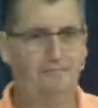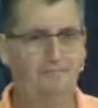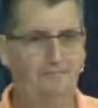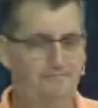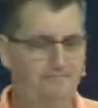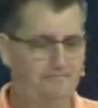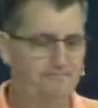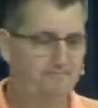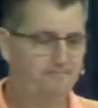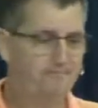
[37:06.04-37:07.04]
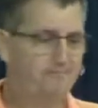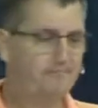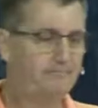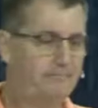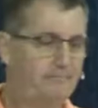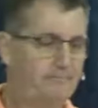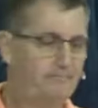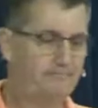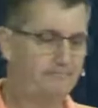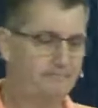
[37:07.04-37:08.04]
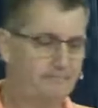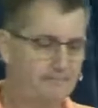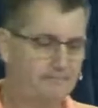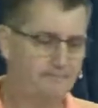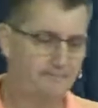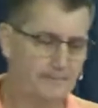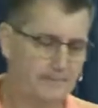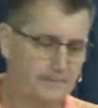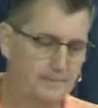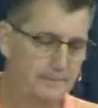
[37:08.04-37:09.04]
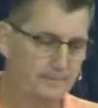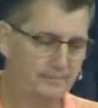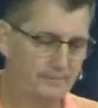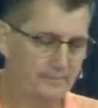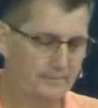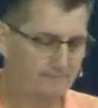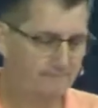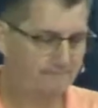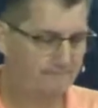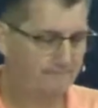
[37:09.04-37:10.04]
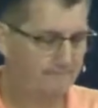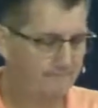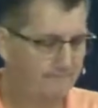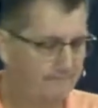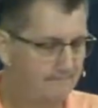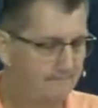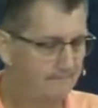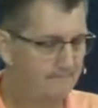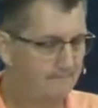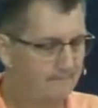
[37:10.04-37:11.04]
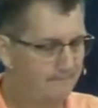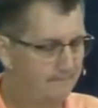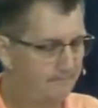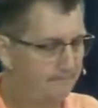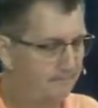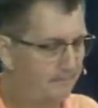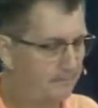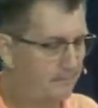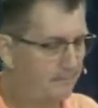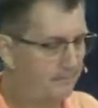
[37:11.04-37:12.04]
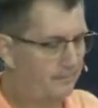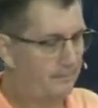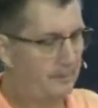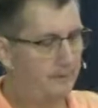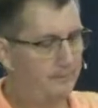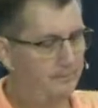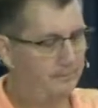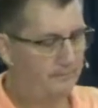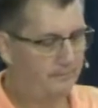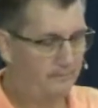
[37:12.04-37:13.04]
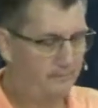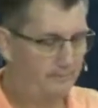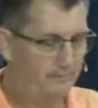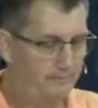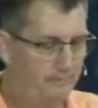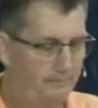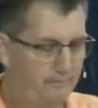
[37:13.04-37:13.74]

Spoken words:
Nothing is said.